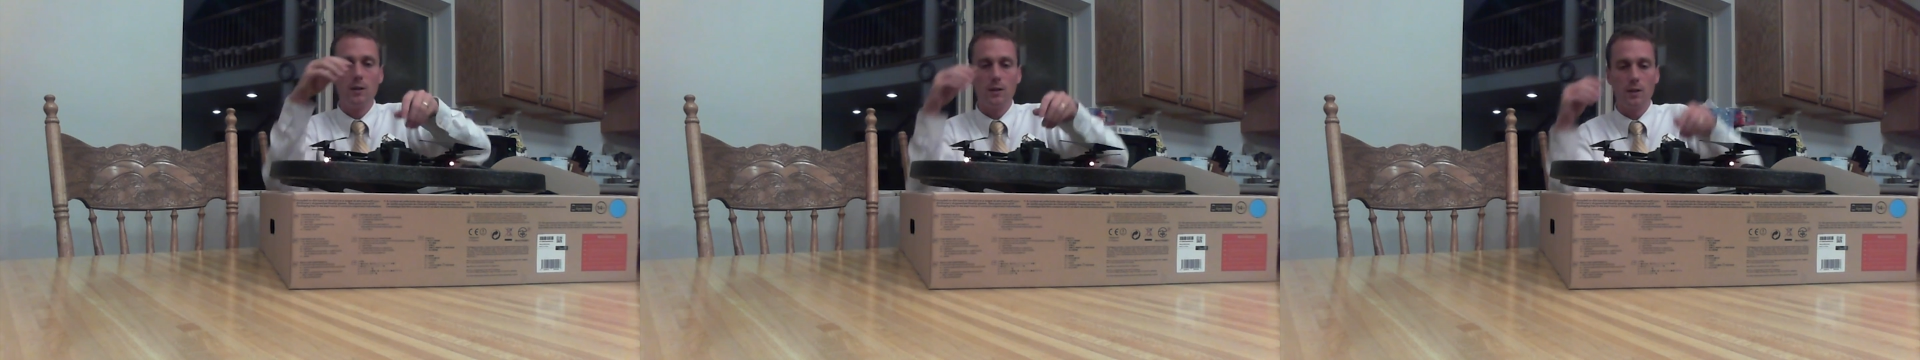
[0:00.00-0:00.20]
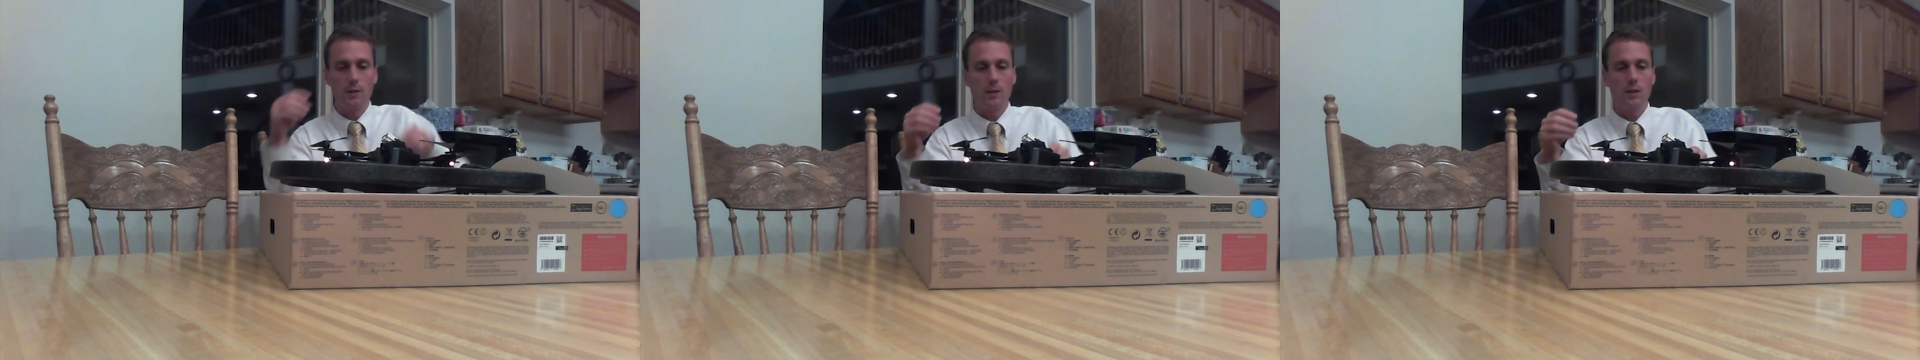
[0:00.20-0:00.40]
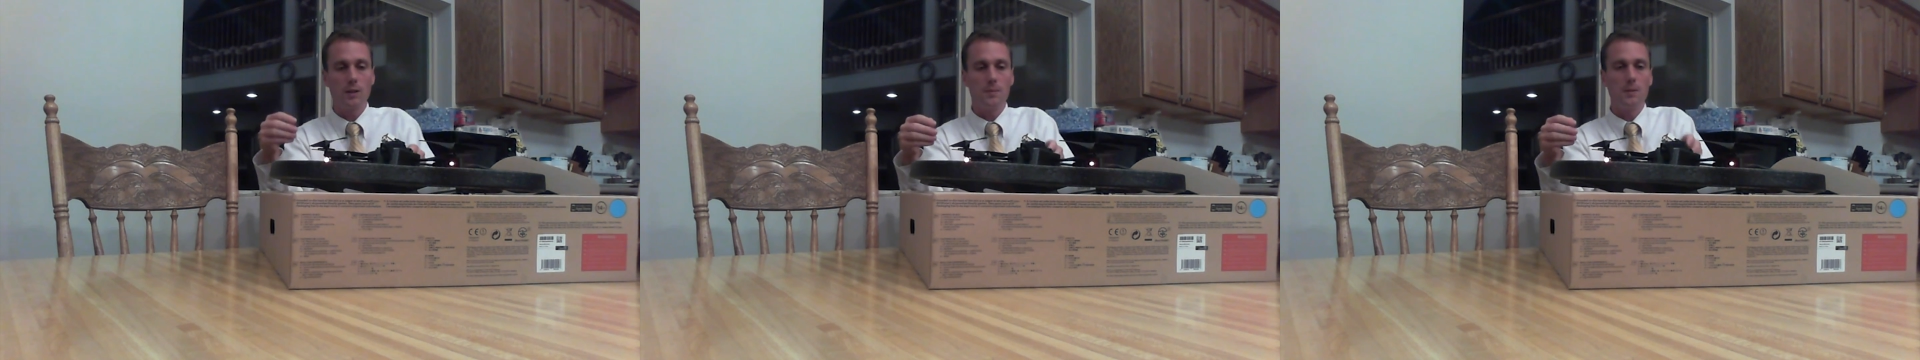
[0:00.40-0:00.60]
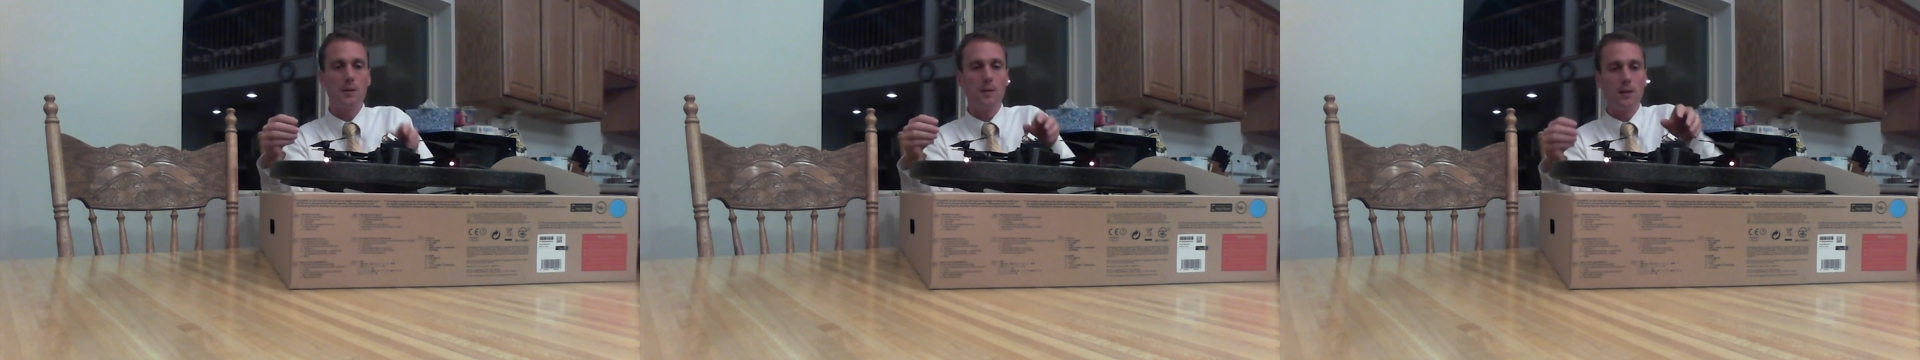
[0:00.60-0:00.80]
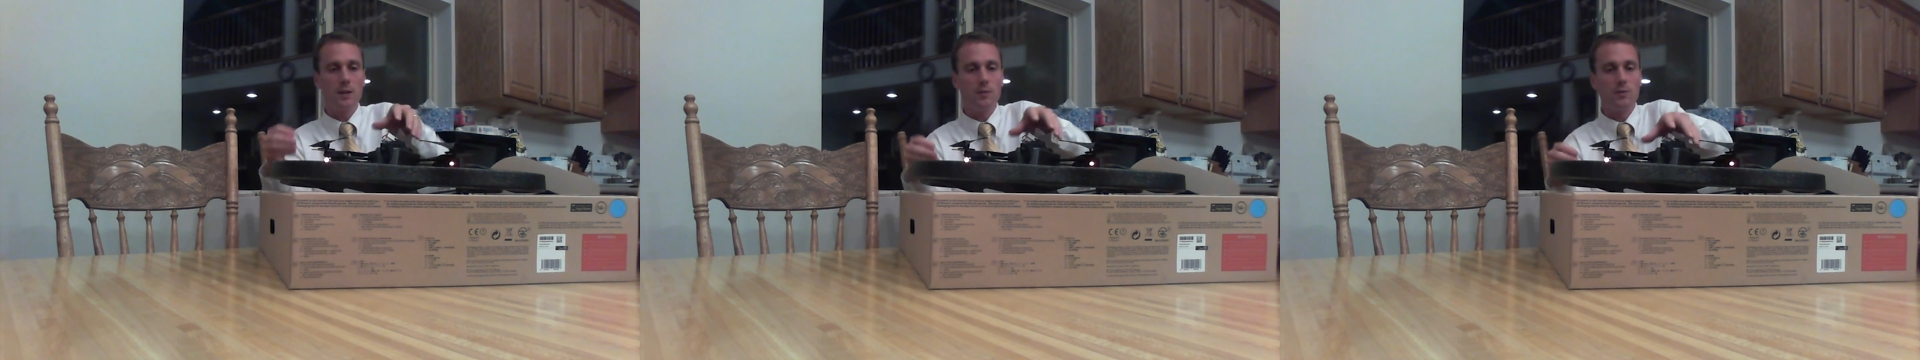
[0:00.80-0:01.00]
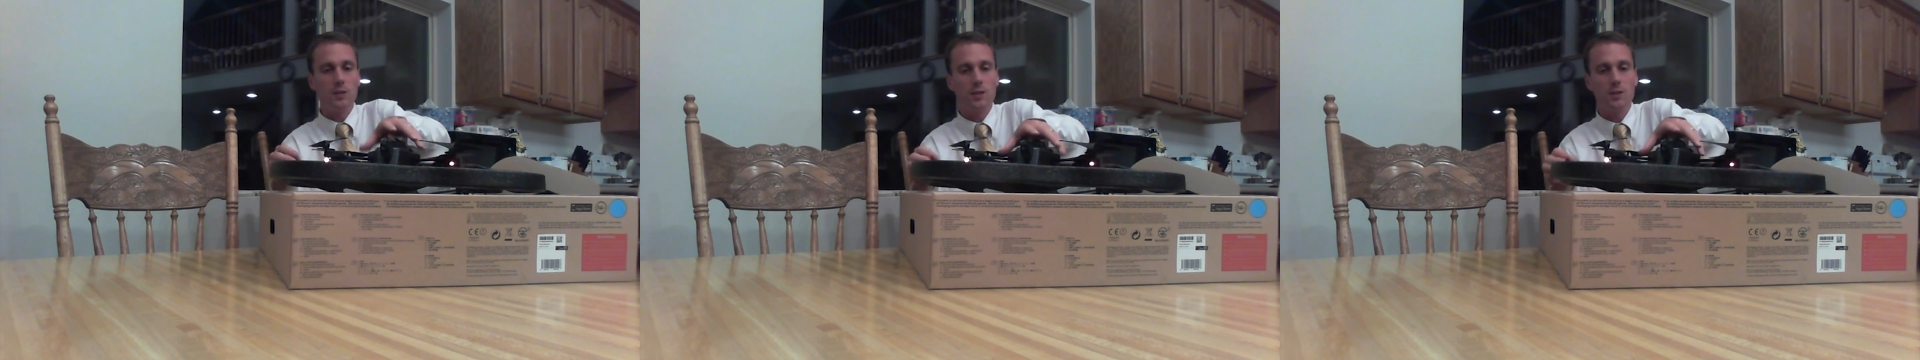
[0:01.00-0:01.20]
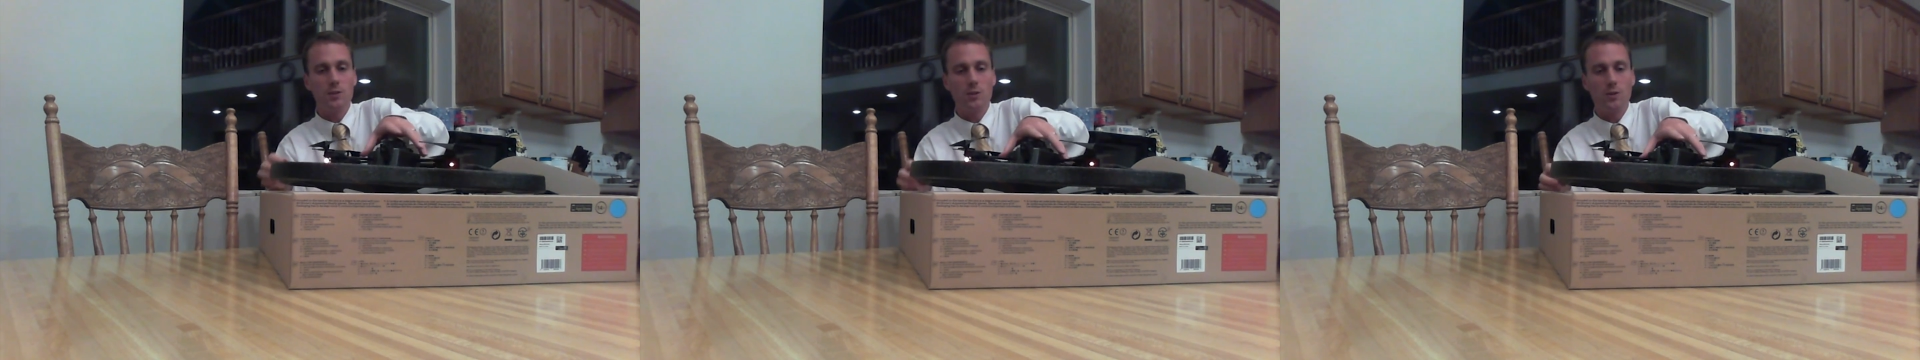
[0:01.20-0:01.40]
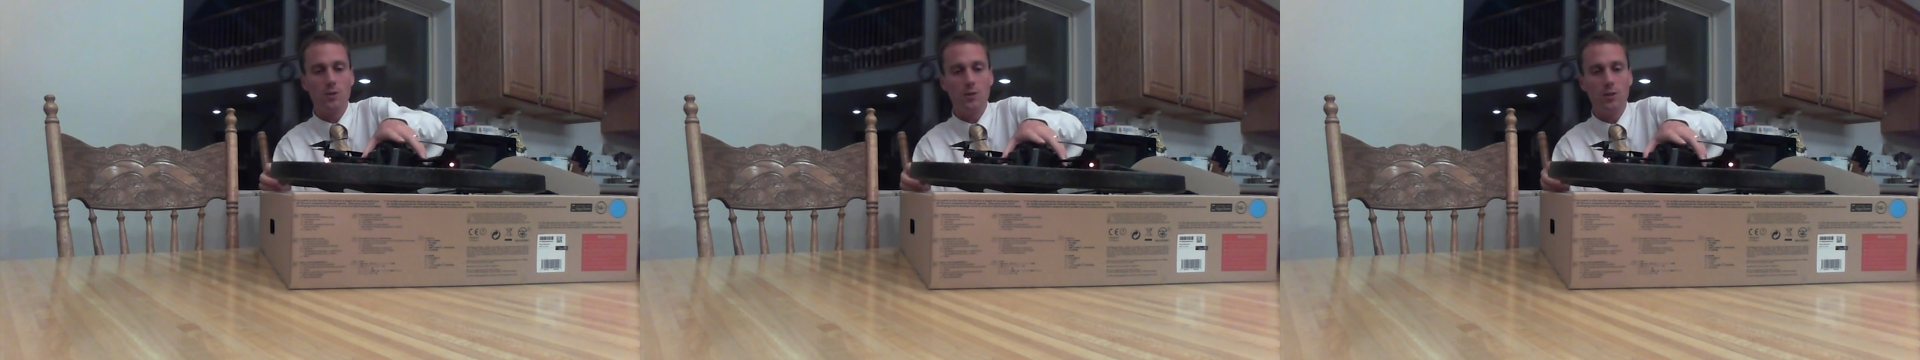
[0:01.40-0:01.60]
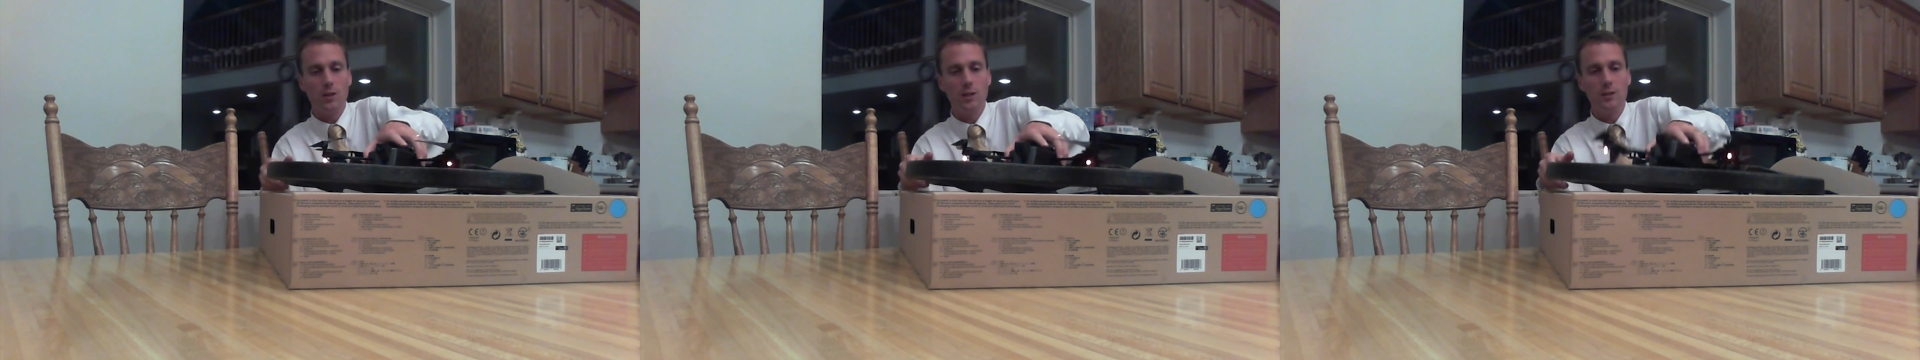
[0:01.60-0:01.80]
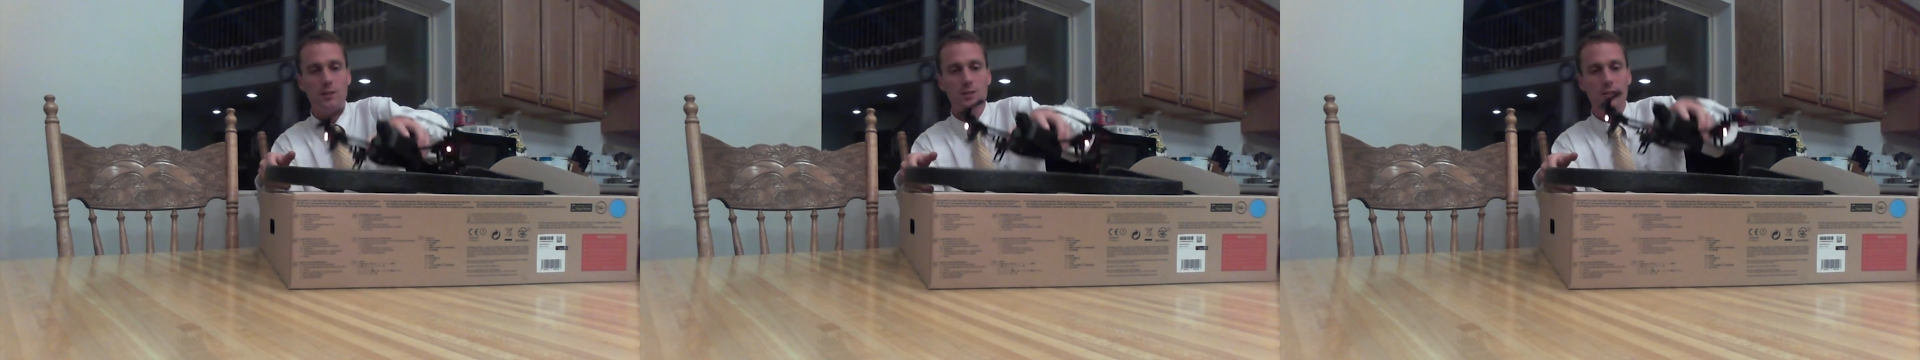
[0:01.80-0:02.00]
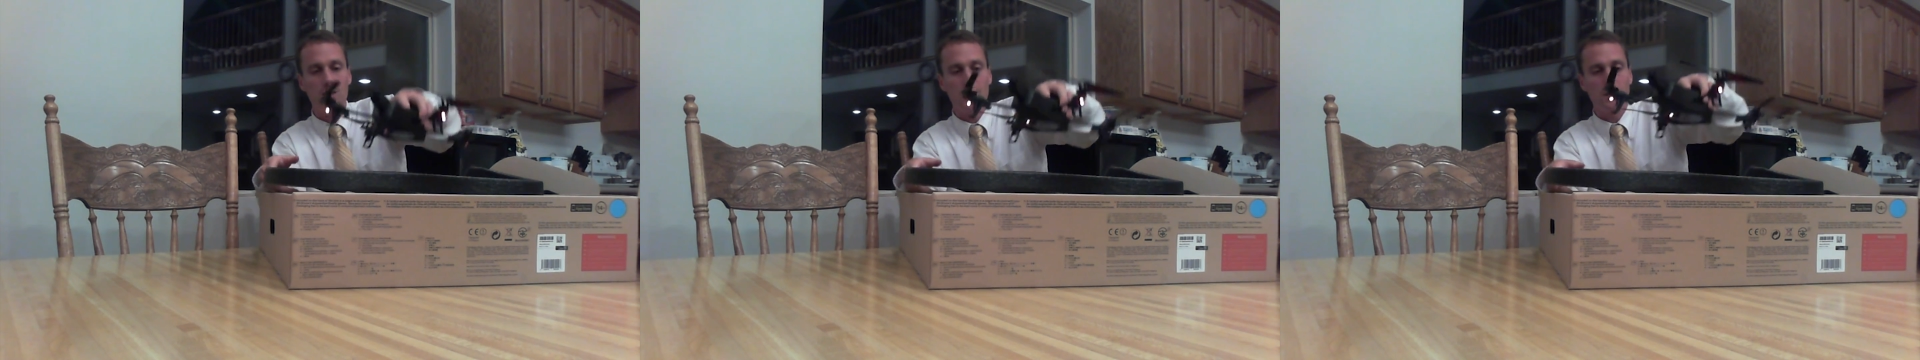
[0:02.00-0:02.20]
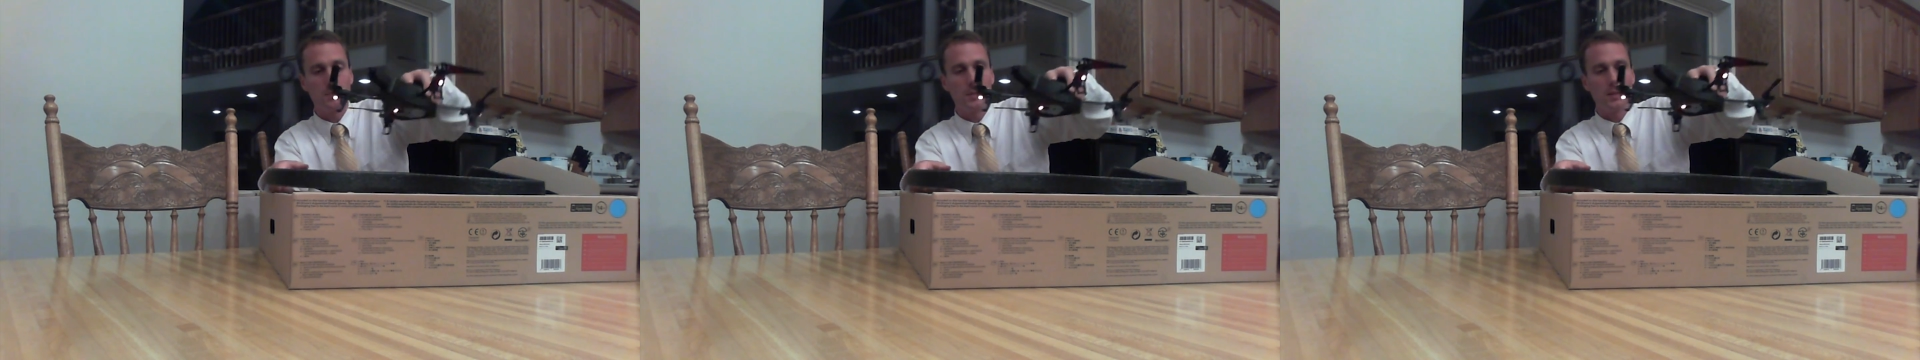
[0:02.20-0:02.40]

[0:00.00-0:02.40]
And I think I'm going to leave the indoor hole on this thing